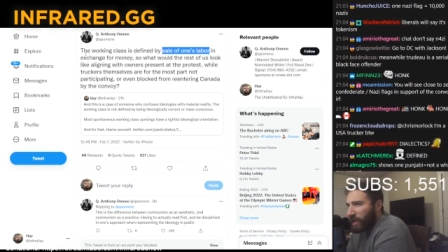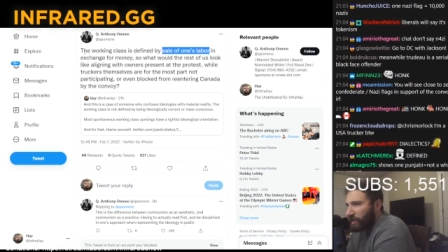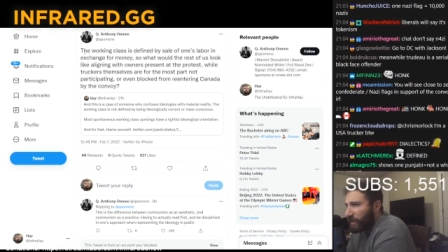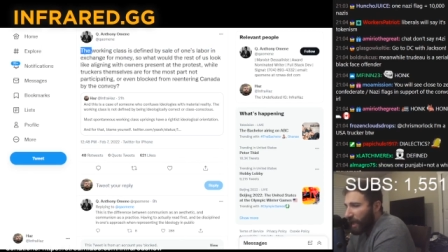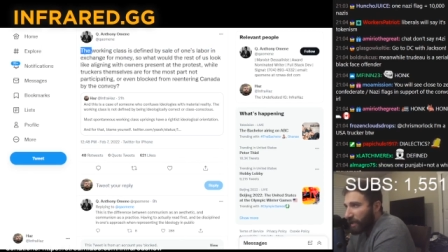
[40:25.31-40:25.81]
Is
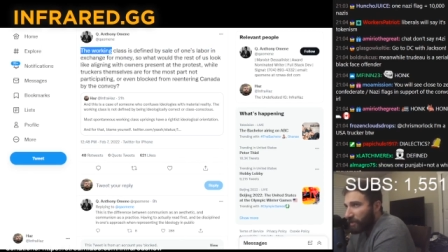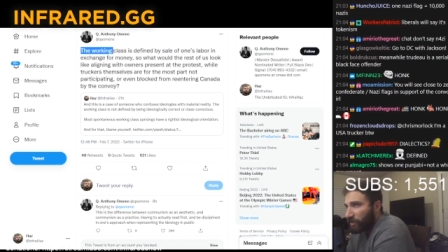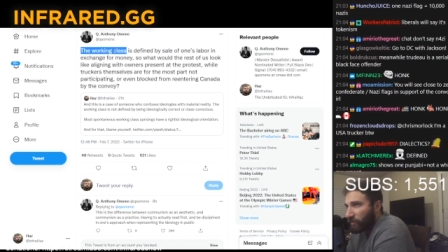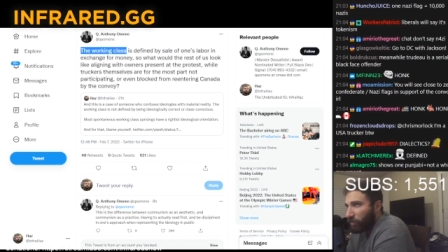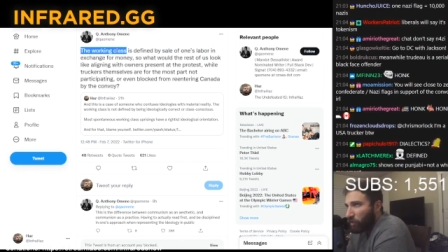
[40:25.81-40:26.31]
the
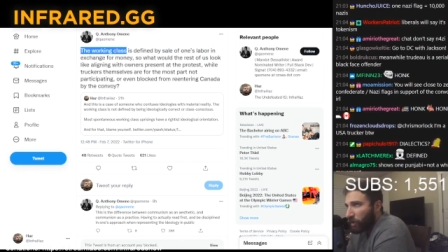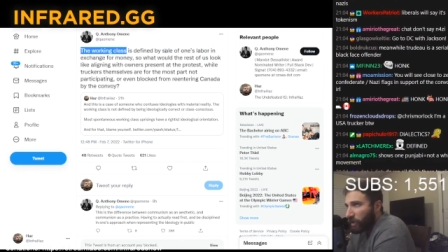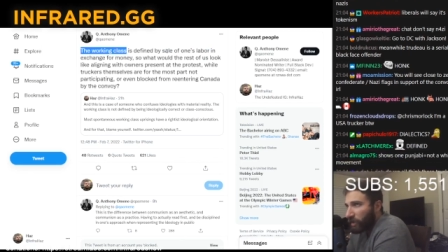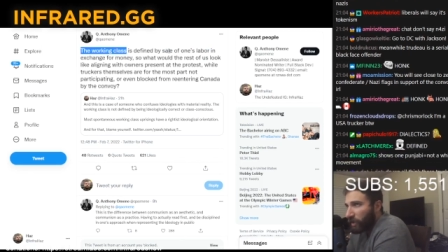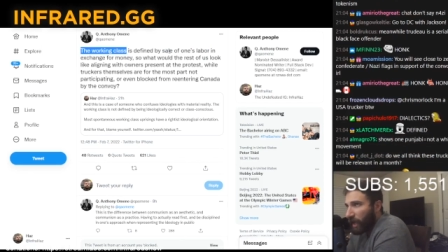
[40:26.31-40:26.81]
essence of the
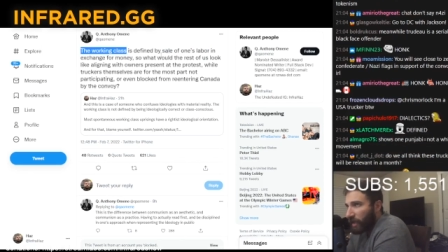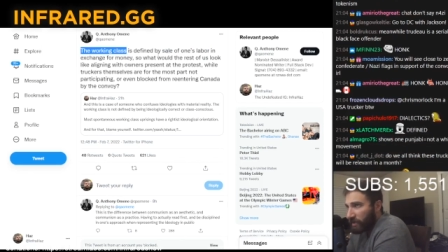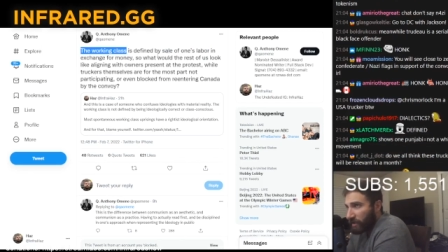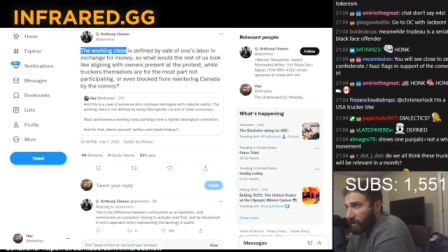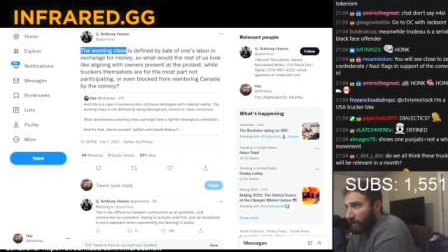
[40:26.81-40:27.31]
working class
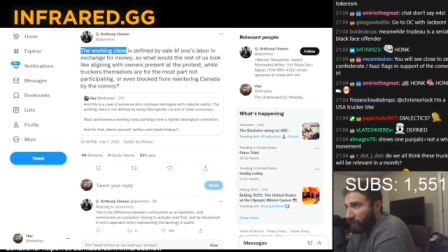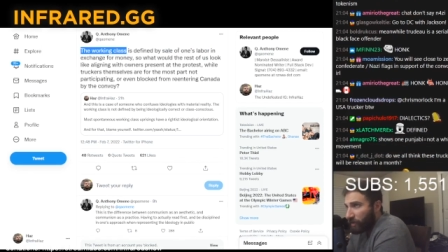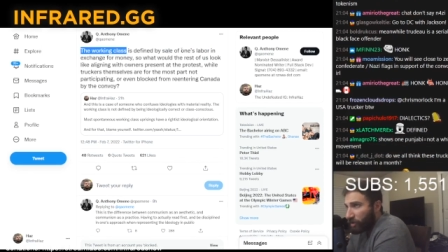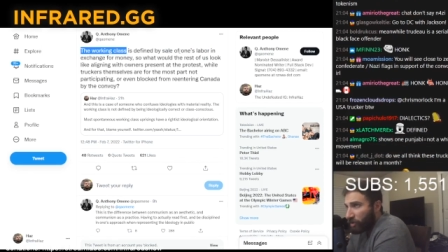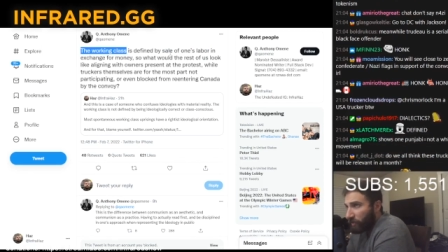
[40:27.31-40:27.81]
the
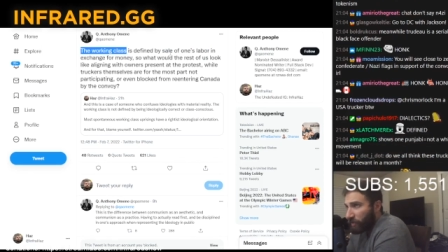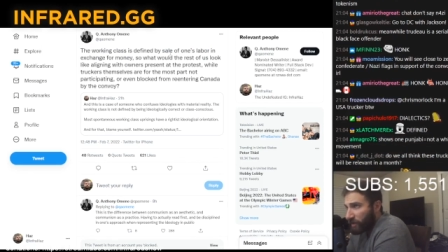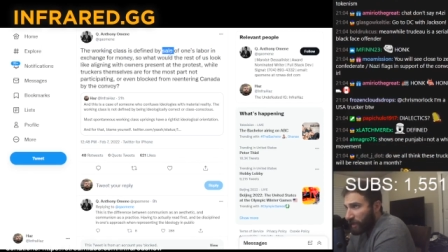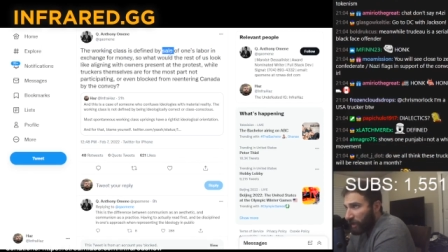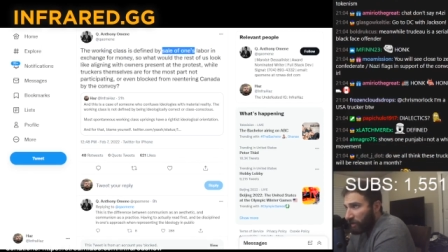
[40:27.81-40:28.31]
definition of the
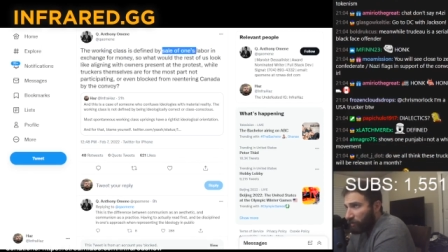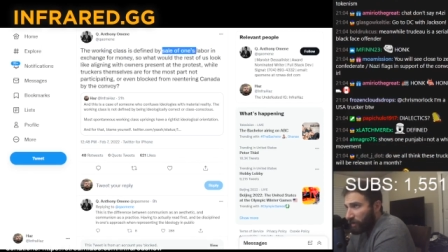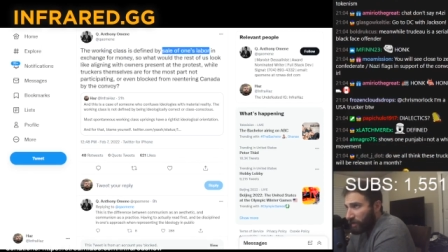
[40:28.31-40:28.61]
sale of one's